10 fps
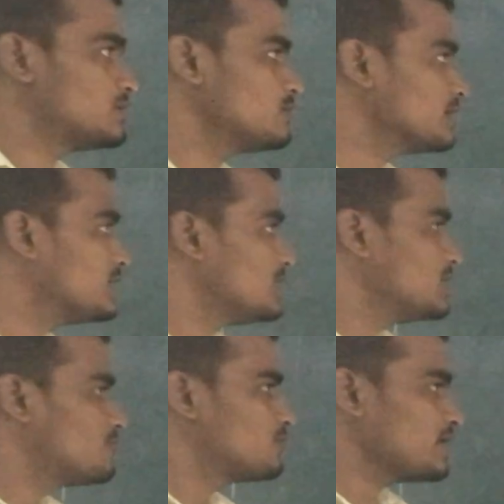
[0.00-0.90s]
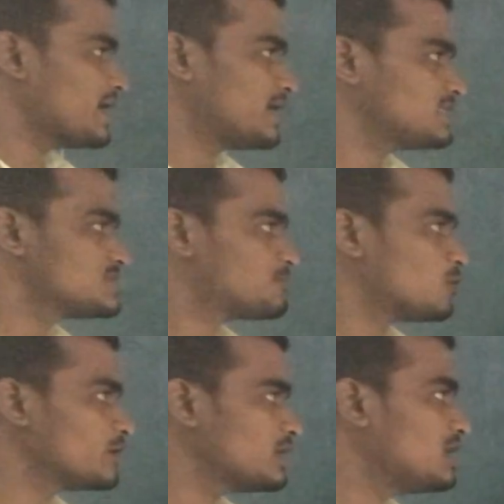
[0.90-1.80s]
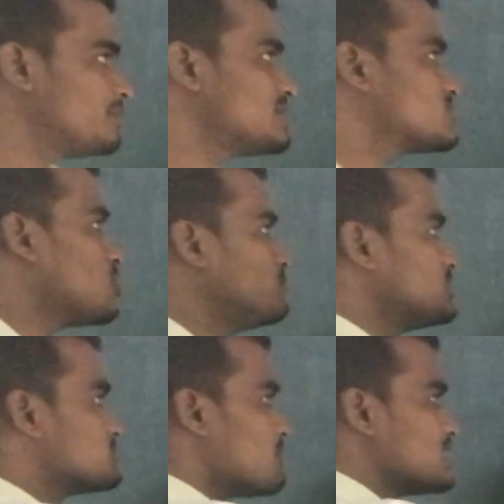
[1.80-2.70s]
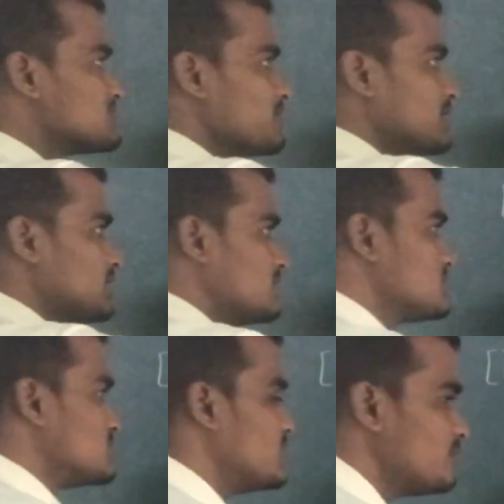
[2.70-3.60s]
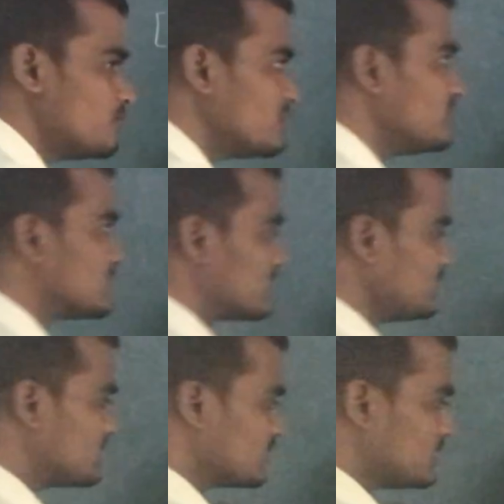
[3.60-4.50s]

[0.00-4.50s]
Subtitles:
okay, if we add these four elements of this mass matrix, then we will get,